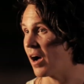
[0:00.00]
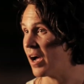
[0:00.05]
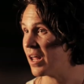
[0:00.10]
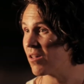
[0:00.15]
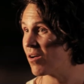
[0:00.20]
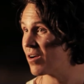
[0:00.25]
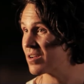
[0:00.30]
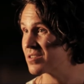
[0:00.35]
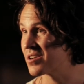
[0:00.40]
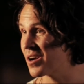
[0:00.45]
I
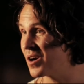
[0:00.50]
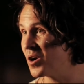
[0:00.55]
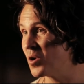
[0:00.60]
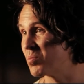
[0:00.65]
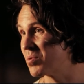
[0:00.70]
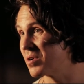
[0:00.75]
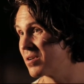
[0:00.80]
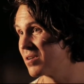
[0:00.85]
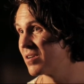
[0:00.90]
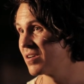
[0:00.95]
lost
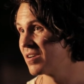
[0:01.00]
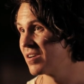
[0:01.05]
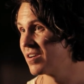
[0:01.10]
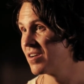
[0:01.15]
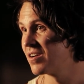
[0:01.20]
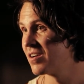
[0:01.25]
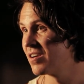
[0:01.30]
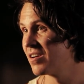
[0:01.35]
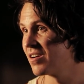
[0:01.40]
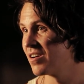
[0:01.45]
hope.
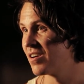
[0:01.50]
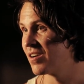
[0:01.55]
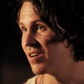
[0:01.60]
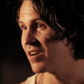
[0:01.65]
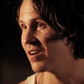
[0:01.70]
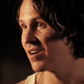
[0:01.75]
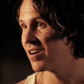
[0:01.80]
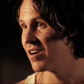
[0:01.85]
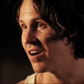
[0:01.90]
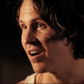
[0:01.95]

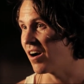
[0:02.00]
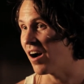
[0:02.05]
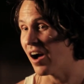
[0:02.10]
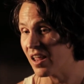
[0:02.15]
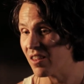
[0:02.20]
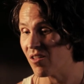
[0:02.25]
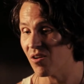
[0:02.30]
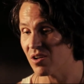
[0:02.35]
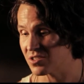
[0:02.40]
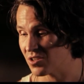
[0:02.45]

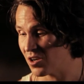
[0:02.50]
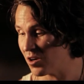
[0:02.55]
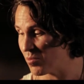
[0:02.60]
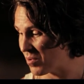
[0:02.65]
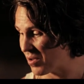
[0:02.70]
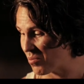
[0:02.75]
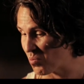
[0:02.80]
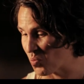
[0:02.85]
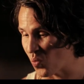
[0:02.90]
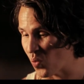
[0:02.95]
I lost
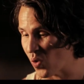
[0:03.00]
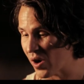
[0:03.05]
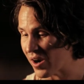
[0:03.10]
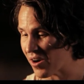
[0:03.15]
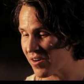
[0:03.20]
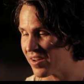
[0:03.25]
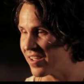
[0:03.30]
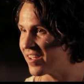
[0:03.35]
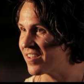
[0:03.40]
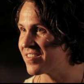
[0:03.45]
hope.
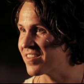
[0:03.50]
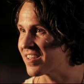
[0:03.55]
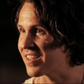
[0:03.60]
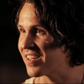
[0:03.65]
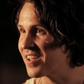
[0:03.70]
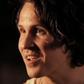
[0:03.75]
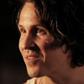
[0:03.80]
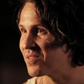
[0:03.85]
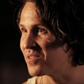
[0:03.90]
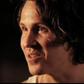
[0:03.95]
Where is the
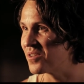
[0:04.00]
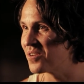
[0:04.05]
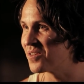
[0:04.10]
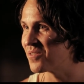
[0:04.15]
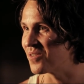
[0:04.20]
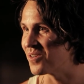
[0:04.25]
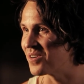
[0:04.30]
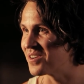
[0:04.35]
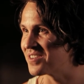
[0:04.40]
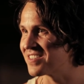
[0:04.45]
king of the
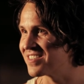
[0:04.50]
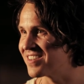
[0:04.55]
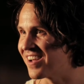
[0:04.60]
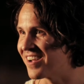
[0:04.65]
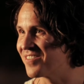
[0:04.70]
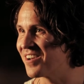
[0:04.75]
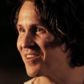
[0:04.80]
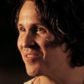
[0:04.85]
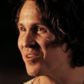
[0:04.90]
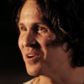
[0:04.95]
universe?
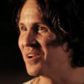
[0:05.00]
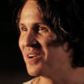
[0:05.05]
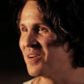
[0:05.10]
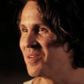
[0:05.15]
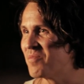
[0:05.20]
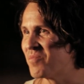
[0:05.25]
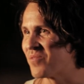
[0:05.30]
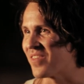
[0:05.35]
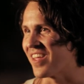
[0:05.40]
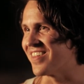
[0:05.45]
I've never,
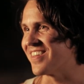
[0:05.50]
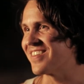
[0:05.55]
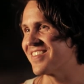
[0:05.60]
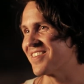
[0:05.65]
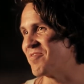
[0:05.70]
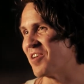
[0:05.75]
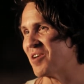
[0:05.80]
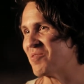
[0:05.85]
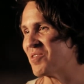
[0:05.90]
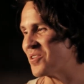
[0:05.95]
and this
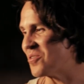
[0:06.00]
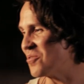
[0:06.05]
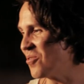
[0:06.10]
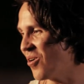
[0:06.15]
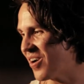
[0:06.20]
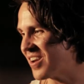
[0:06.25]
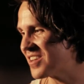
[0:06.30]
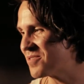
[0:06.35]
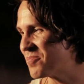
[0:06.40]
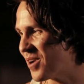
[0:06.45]
is maybe too
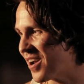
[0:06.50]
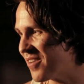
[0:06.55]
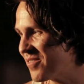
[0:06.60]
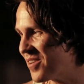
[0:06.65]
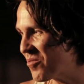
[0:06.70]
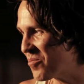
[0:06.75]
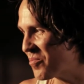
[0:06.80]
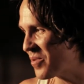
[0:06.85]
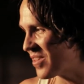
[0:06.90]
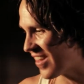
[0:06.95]
honest, but I've
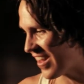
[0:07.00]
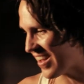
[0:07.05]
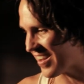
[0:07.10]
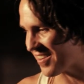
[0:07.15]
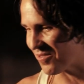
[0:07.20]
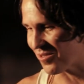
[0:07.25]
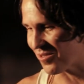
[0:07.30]
never been like,